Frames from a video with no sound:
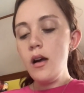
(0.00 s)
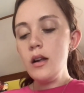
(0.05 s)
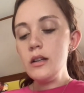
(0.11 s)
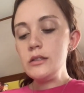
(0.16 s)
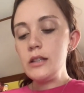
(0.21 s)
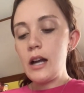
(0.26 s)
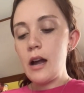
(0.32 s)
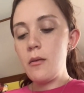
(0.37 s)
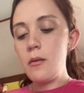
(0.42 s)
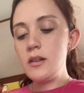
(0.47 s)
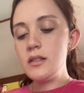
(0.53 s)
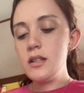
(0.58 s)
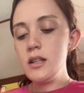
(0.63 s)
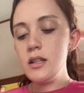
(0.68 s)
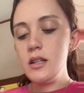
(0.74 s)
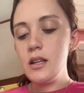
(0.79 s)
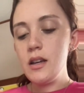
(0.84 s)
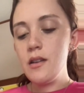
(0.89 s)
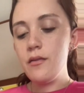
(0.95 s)
I went to the
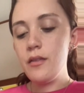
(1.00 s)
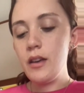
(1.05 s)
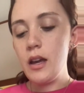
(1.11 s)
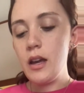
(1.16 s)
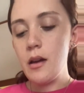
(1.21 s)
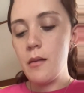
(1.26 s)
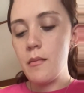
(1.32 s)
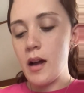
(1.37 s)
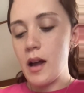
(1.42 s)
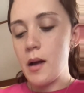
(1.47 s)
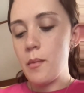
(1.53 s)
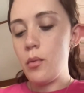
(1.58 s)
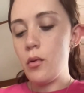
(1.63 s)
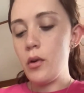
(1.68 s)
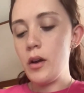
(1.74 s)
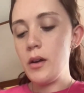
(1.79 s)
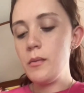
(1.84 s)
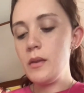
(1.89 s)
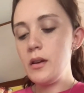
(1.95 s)
DMV and my
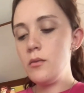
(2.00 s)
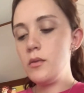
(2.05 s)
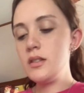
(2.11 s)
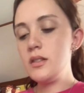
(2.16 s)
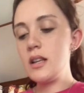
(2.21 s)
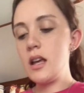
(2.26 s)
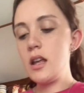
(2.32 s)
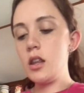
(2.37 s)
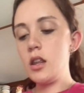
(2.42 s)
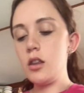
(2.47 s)
appointment was at